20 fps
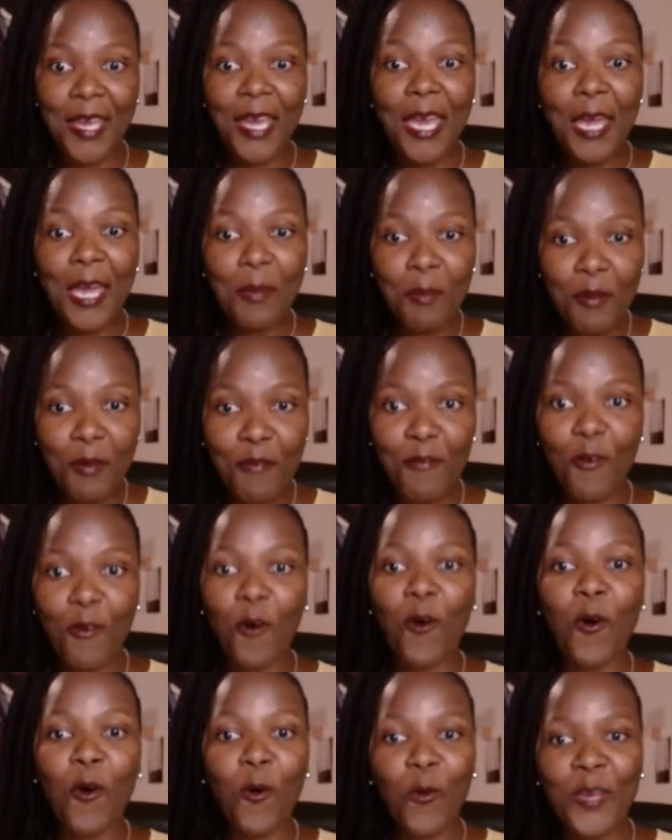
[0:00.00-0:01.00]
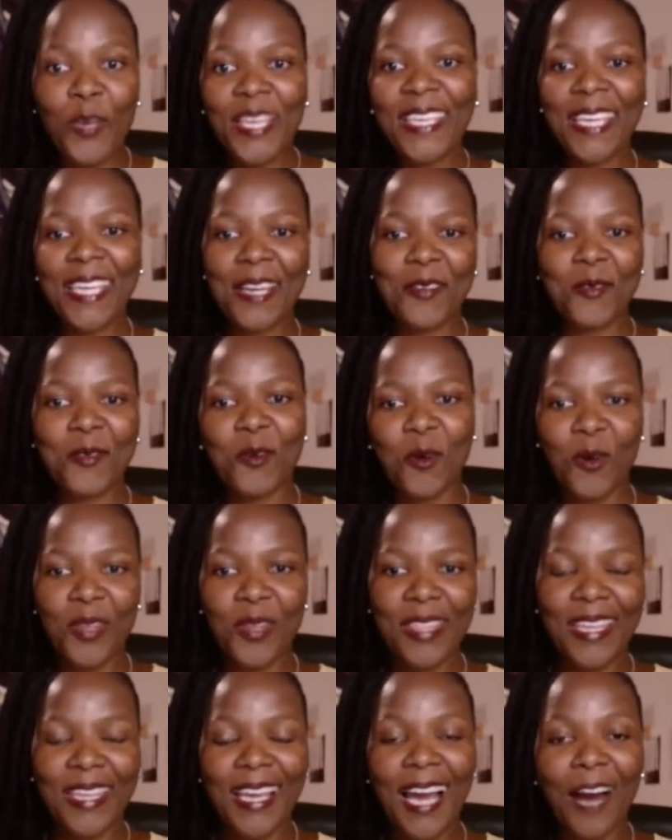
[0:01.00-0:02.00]
And before we can go
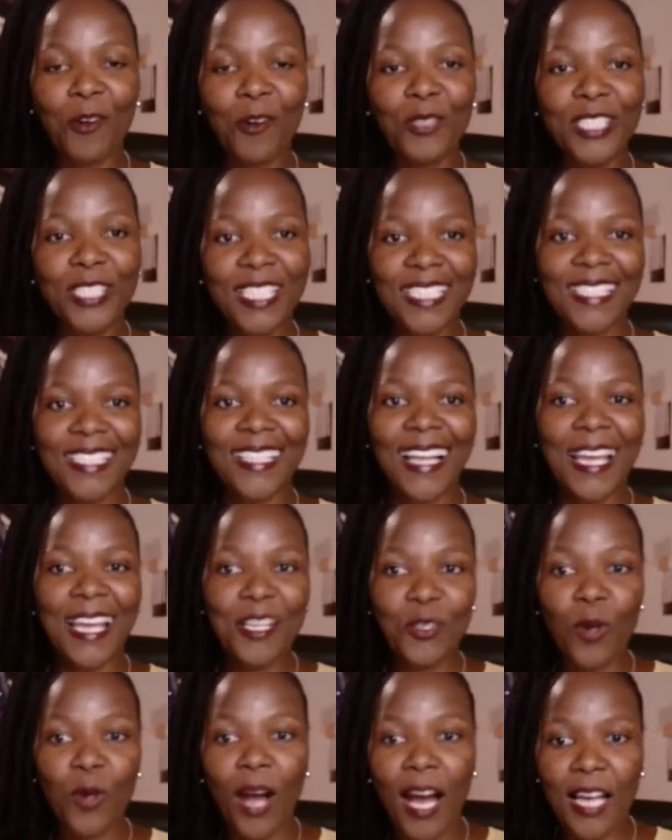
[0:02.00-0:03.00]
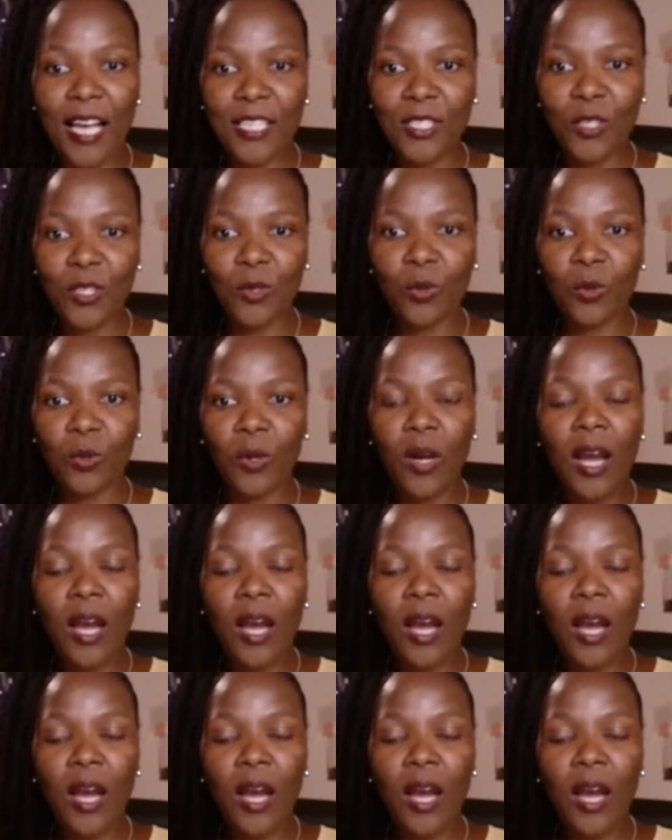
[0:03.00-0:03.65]
there, I would just like to ask you,